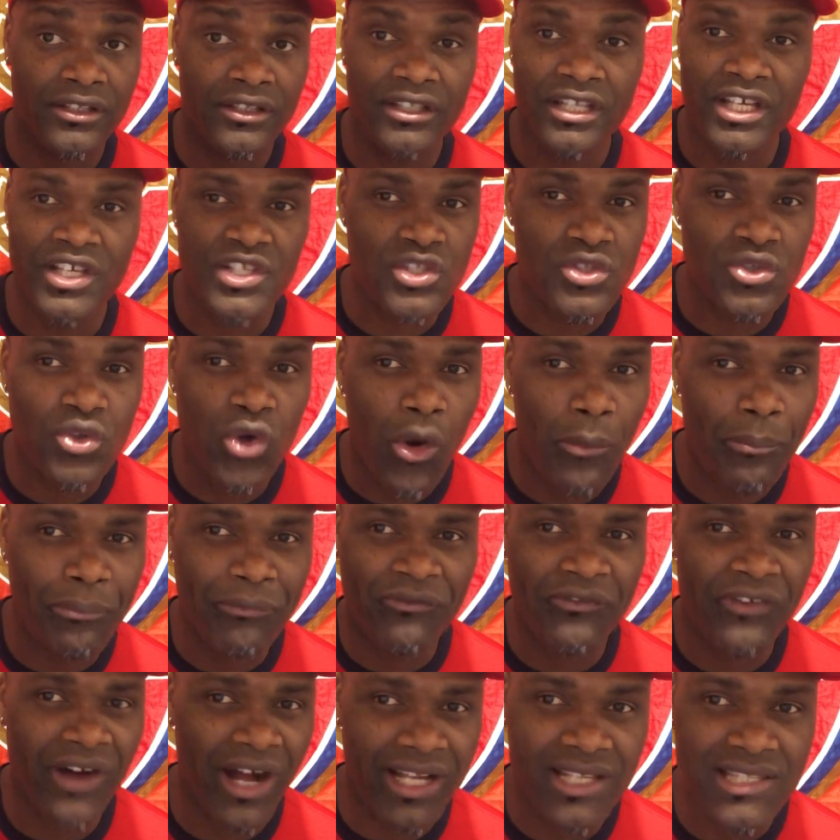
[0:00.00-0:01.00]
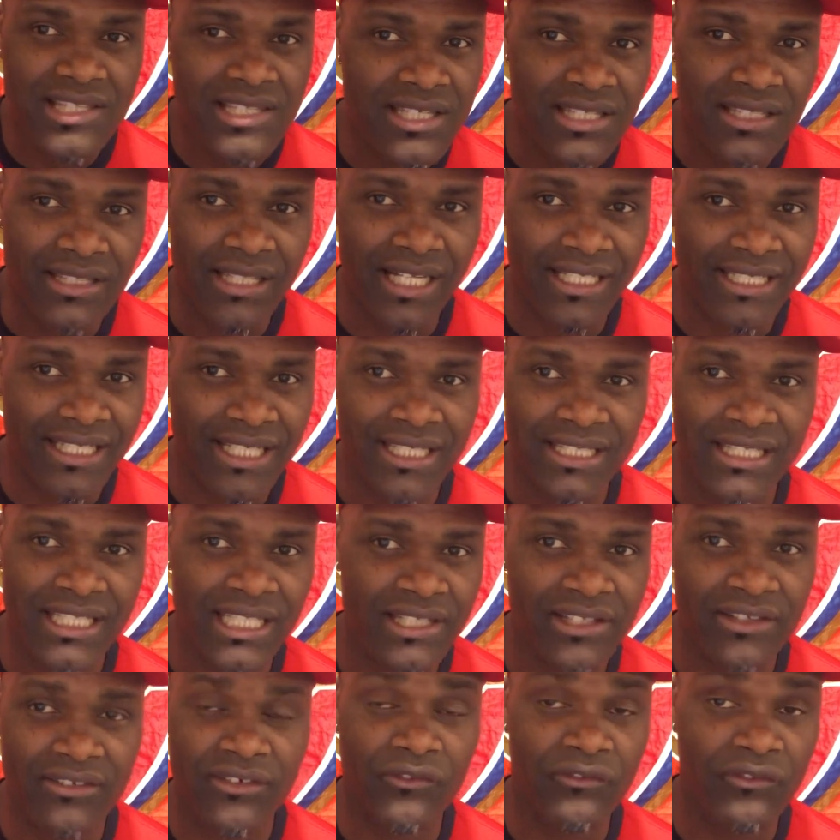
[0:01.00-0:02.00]
There's no vaccine that can
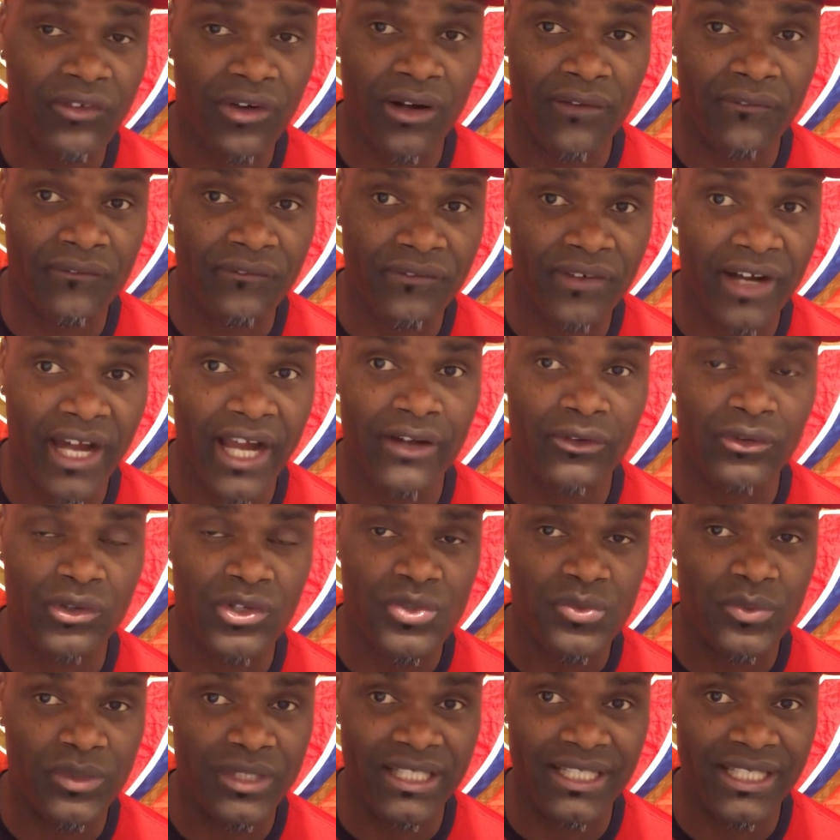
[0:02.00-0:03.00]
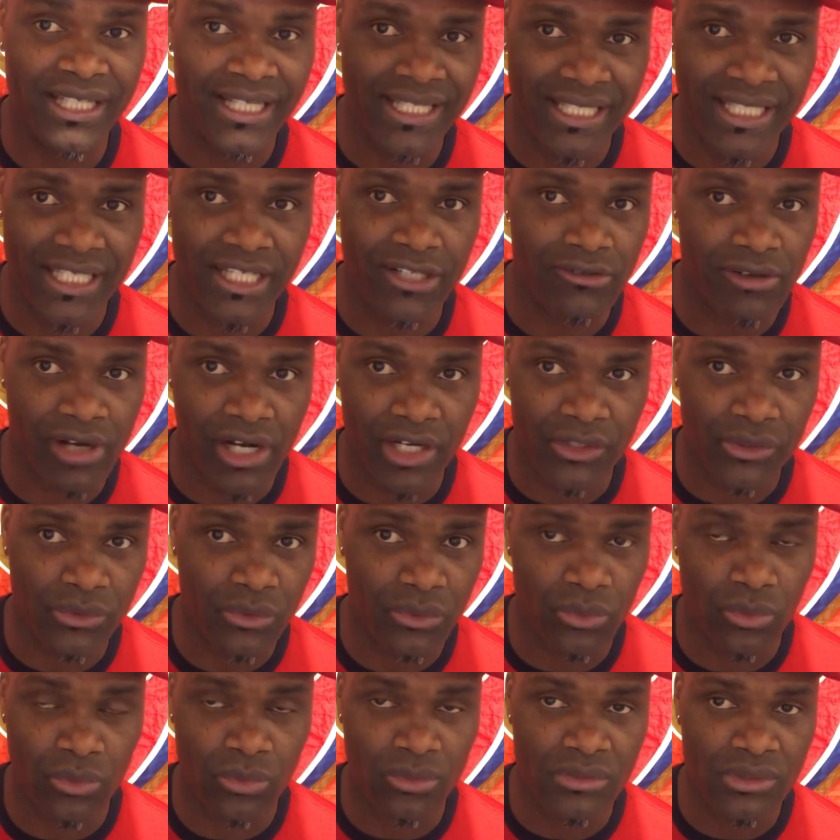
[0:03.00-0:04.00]
deliver for a virus within a year or
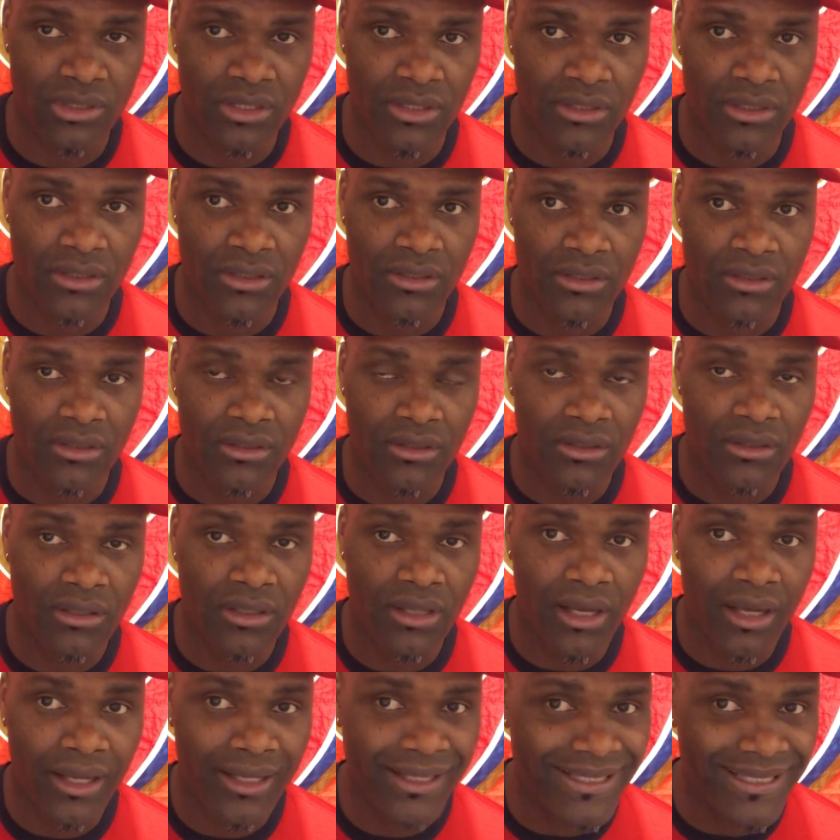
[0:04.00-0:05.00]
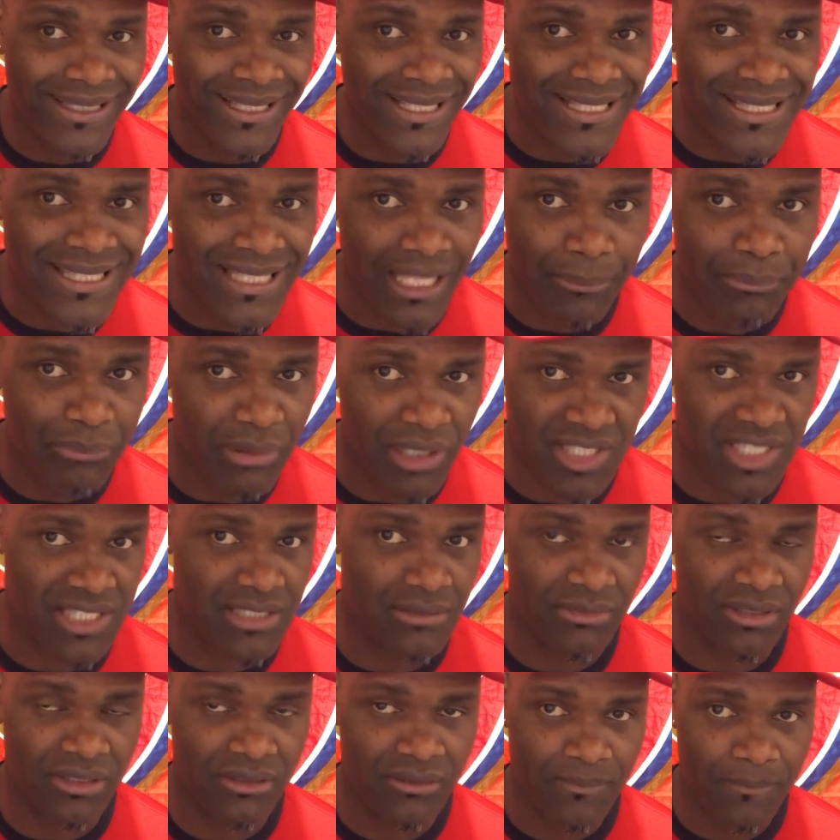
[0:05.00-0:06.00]
two. It's not
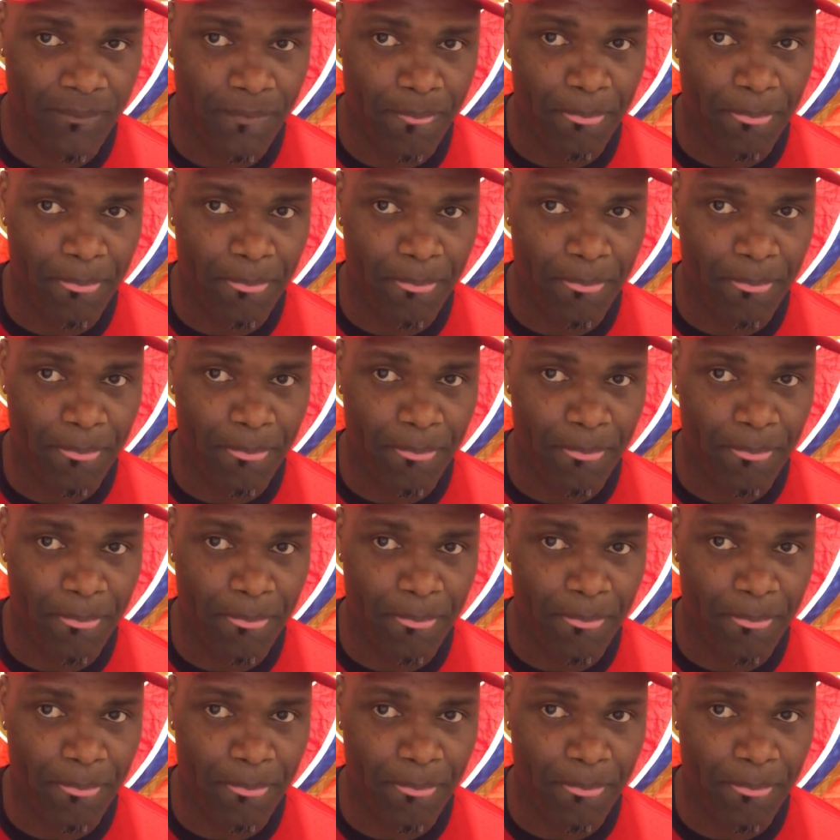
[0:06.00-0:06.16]
possible.